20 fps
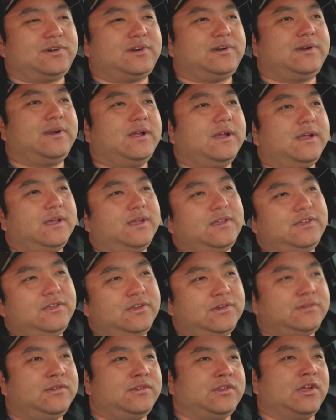where
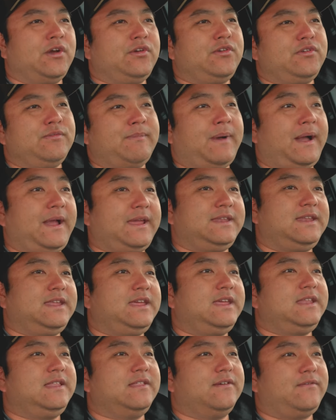you know you might
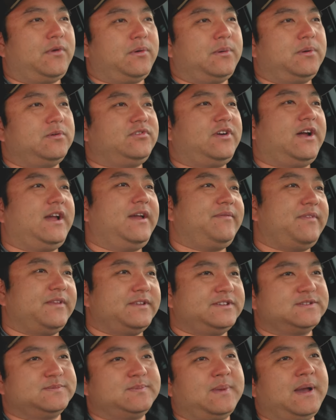need the four-wheel drive,
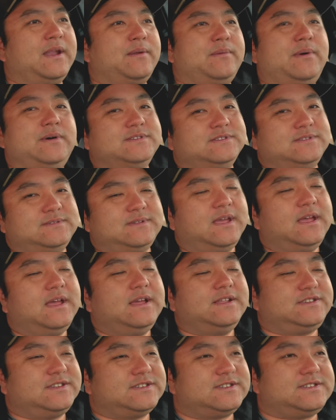then just might as well
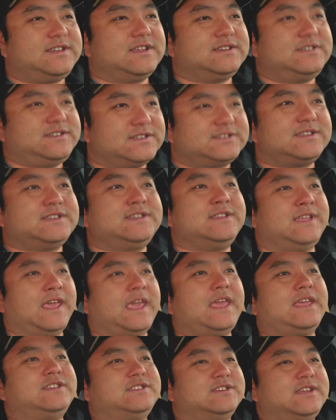just engage
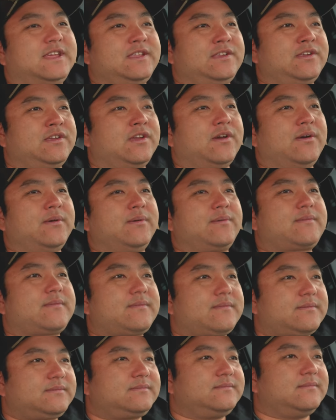it and go.
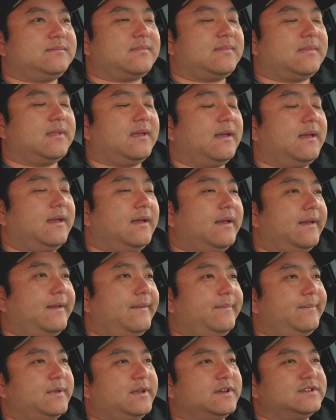
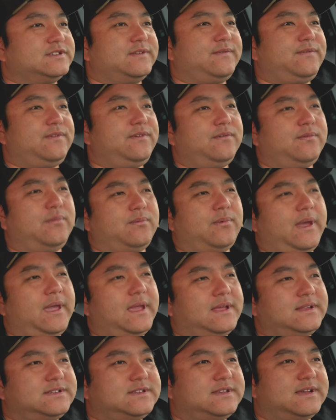Because if you
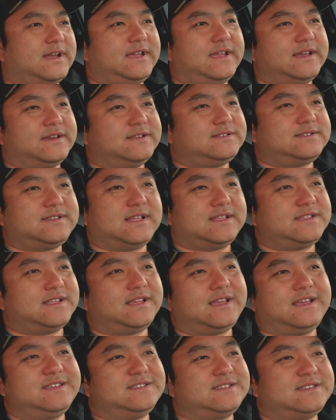wait, I guess that
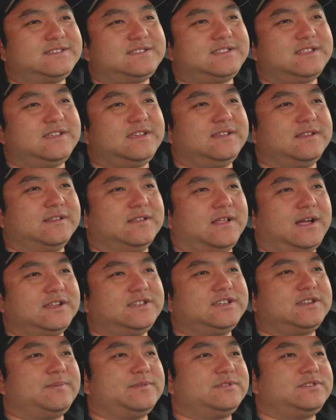the thing is, that's the
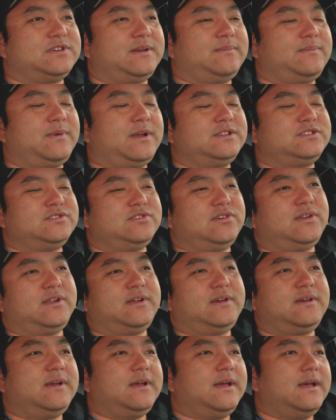logic we're talking about
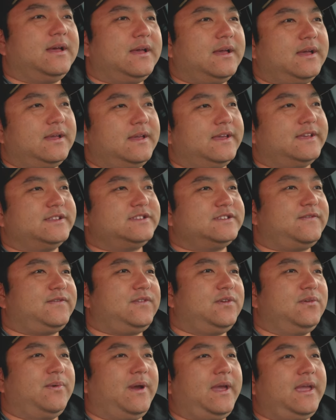Toyota. Is
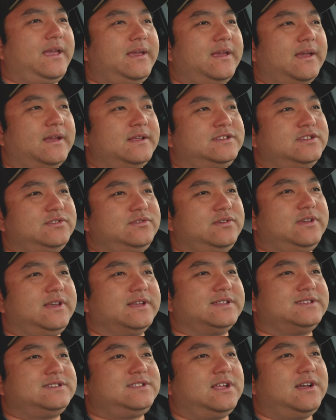if you wait until you
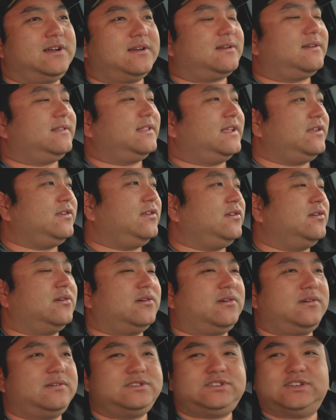get stuck, then
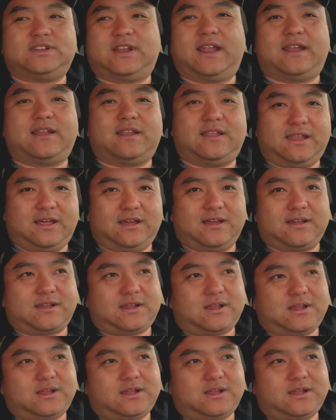you're shit out of luck.